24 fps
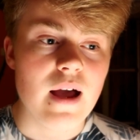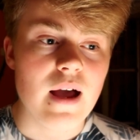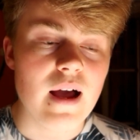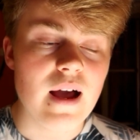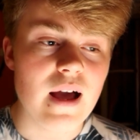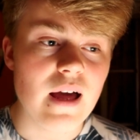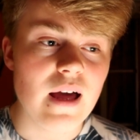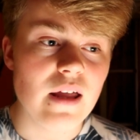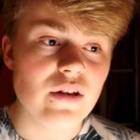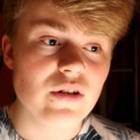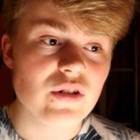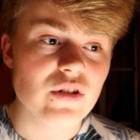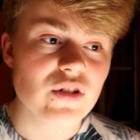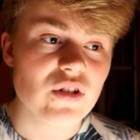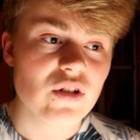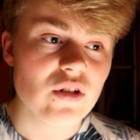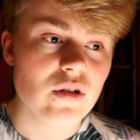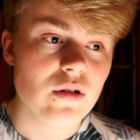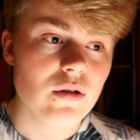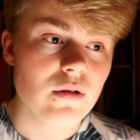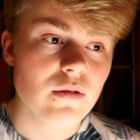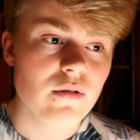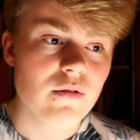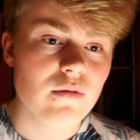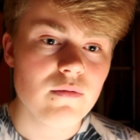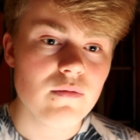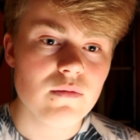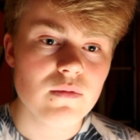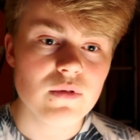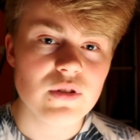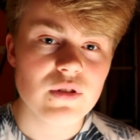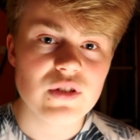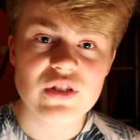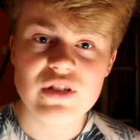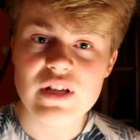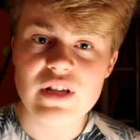and
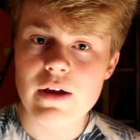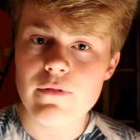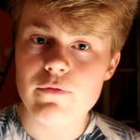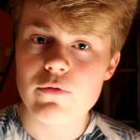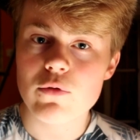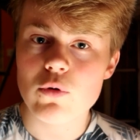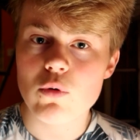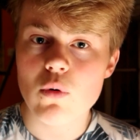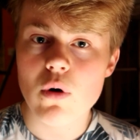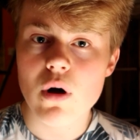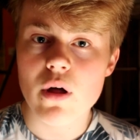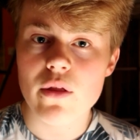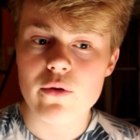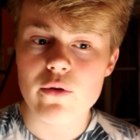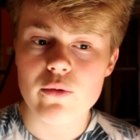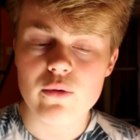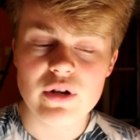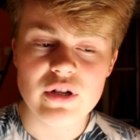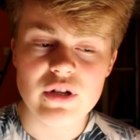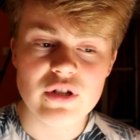several other